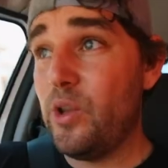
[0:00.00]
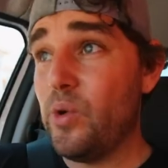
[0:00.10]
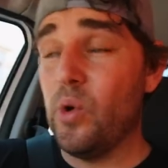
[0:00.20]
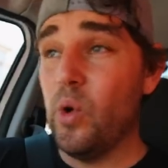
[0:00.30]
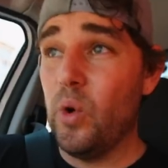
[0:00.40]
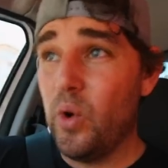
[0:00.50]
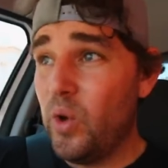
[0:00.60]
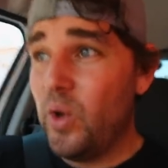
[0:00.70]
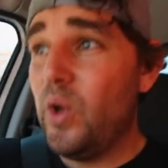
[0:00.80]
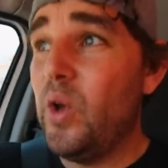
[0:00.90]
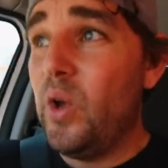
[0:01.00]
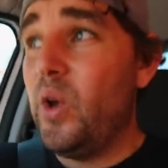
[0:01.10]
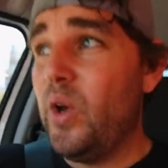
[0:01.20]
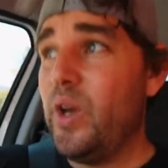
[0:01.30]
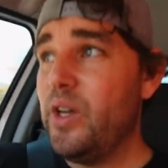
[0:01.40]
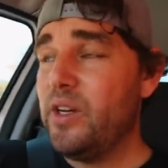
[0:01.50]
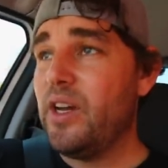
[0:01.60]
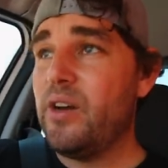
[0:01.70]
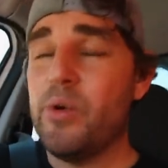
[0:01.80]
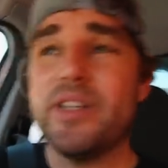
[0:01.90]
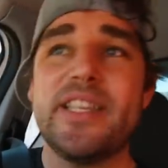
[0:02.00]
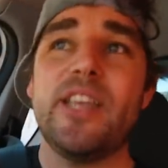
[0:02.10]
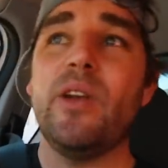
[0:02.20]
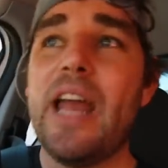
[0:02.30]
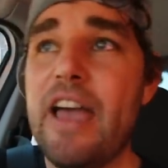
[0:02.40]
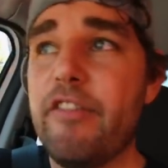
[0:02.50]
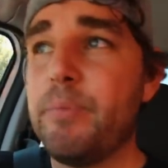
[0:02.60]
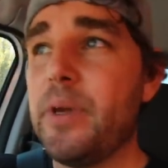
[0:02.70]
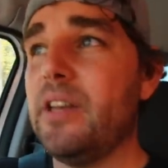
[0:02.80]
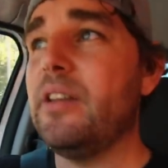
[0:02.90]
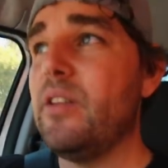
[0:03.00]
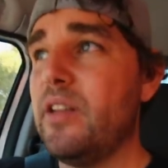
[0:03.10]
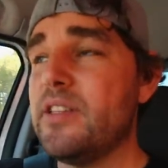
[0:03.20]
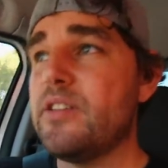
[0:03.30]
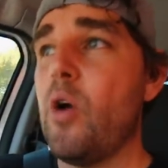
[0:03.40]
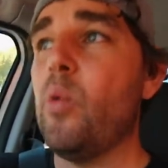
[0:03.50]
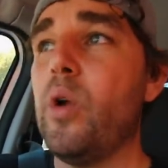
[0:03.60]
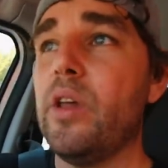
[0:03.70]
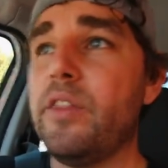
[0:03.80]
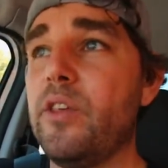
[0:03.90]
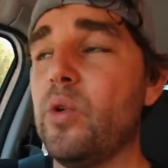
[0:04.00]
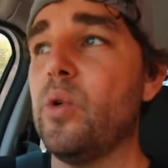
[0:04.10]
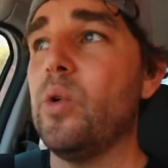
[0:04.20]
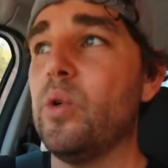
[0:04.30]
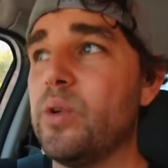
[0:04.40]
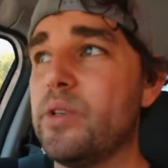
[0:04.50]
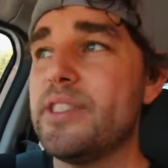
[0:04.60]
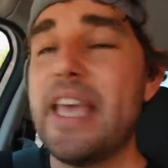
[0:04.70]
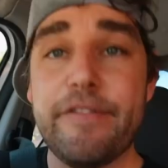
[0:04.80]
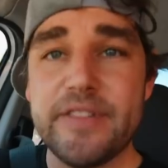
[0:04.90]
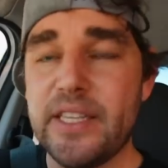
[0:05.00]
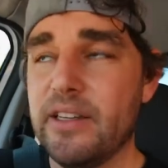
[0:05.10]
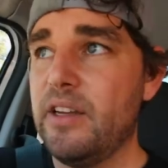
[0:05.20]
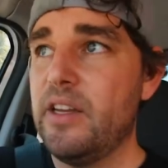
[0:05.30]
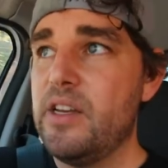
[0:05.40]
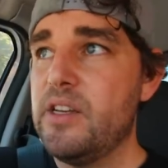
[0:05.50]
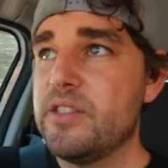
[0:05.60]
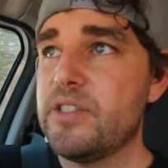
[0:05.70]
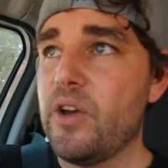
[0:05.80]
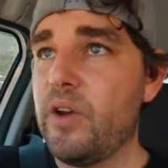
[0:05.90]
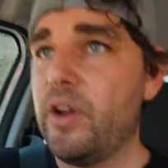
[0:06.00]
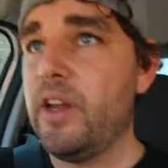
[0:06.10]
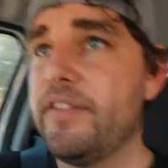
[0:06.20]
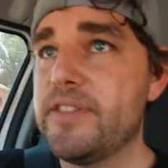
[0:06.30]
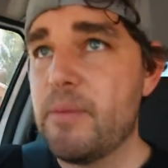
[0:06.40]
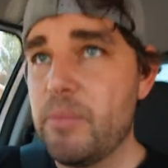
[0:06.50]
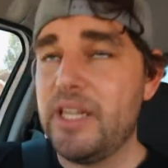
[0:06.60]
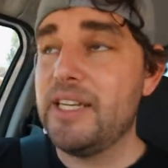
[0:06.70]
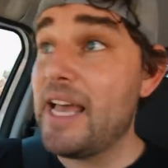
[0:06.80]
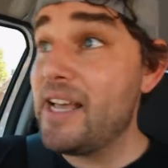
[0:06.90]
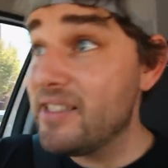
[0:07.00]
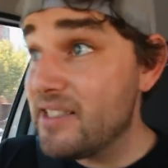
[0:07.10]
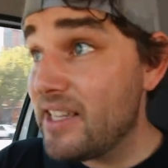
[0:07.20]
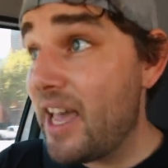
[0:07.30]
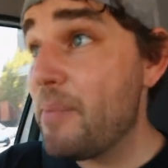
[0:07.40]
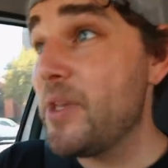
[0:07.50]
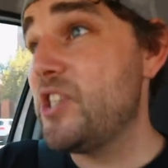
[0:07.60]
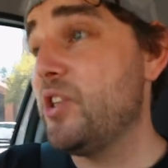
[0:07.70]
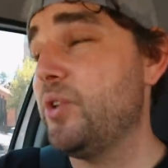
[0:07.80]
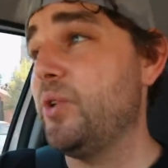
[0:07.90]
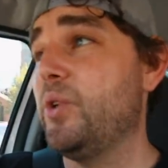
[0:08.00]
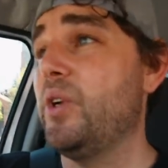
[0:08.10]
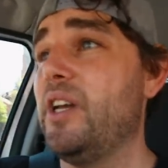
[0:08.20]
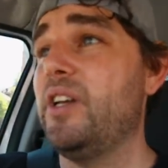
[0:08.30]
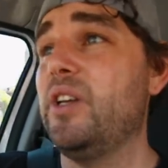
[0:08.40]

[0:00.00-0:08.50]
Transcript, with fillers: your, I don't want to say your life, but is not worth your safety. So if somebody does come at you,